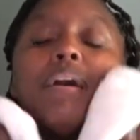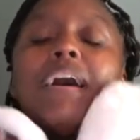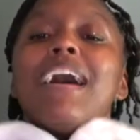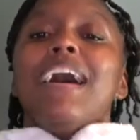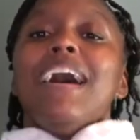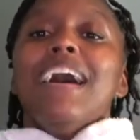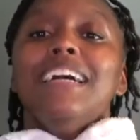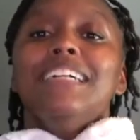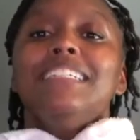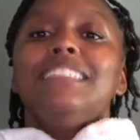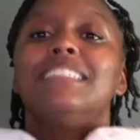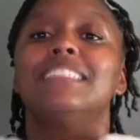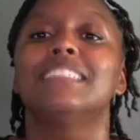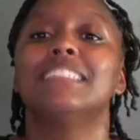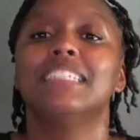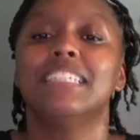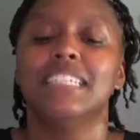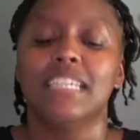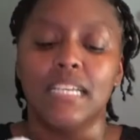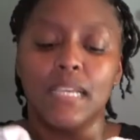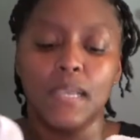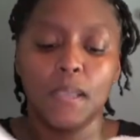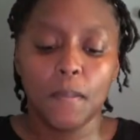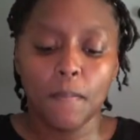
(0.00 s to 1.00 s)
Pet.
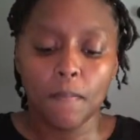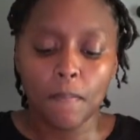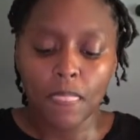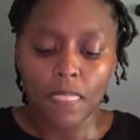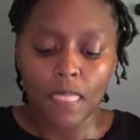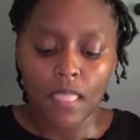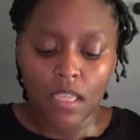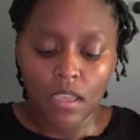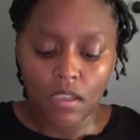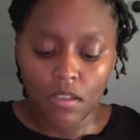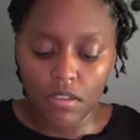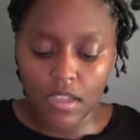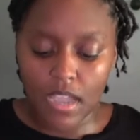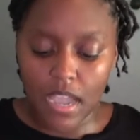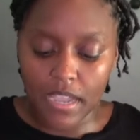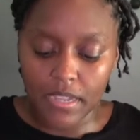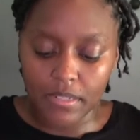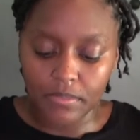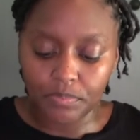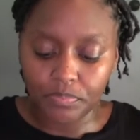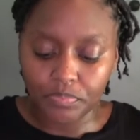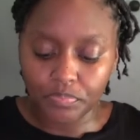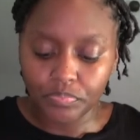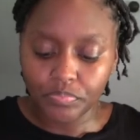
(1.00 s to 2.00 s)

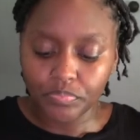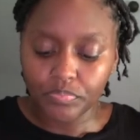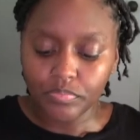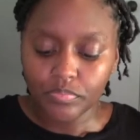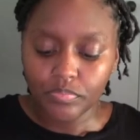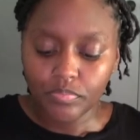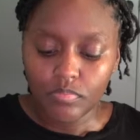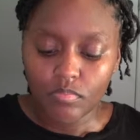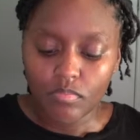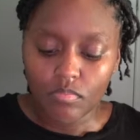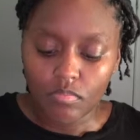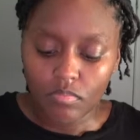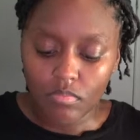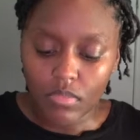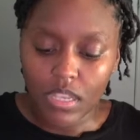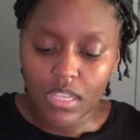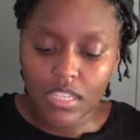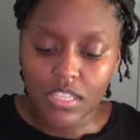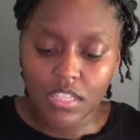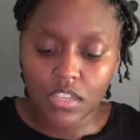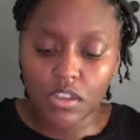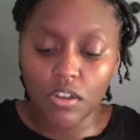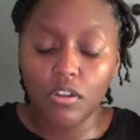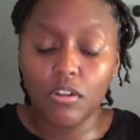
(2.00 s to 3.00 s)
Okay,
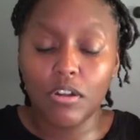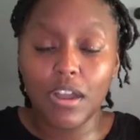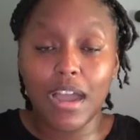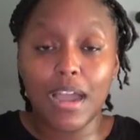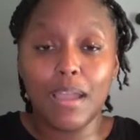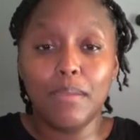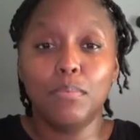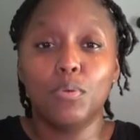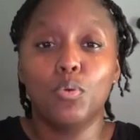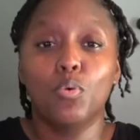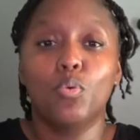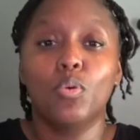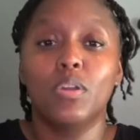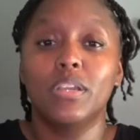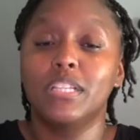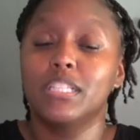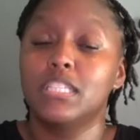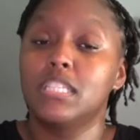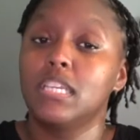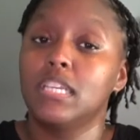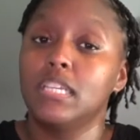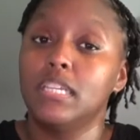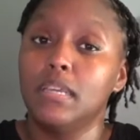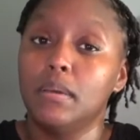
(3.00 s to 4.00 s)
so I'm going
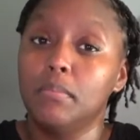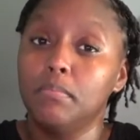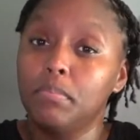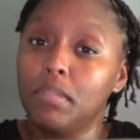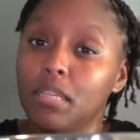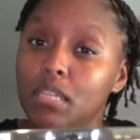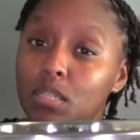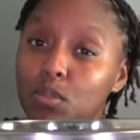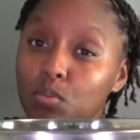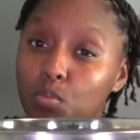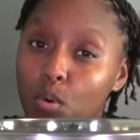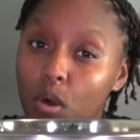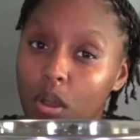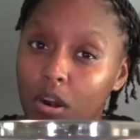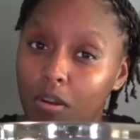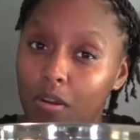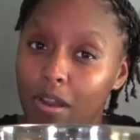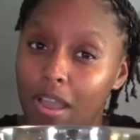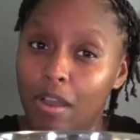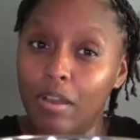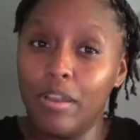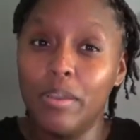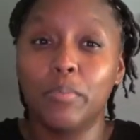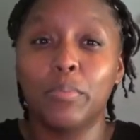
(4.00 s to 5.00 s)
to dump this water
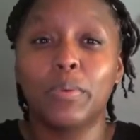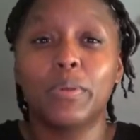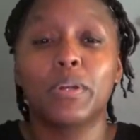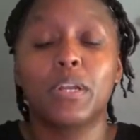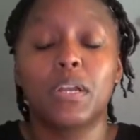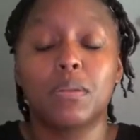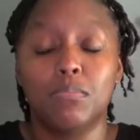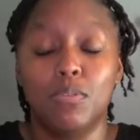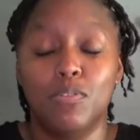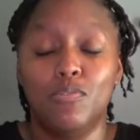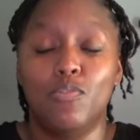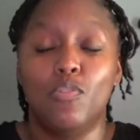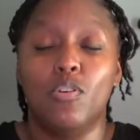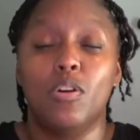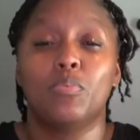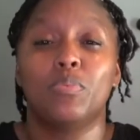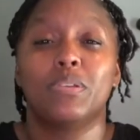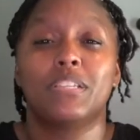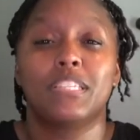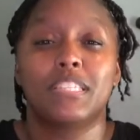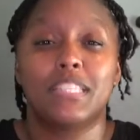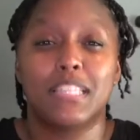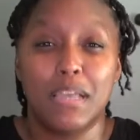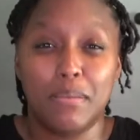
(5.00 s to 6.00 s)
out and we're gonna move on
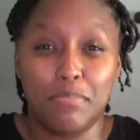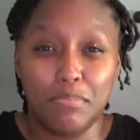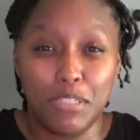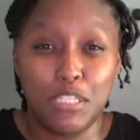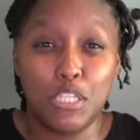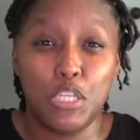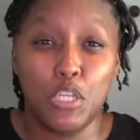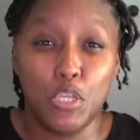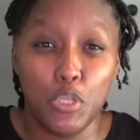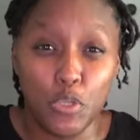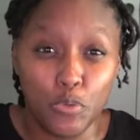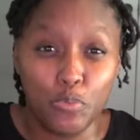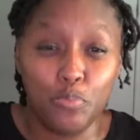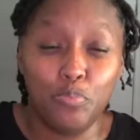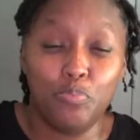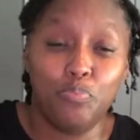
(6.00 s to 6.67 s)
with step two.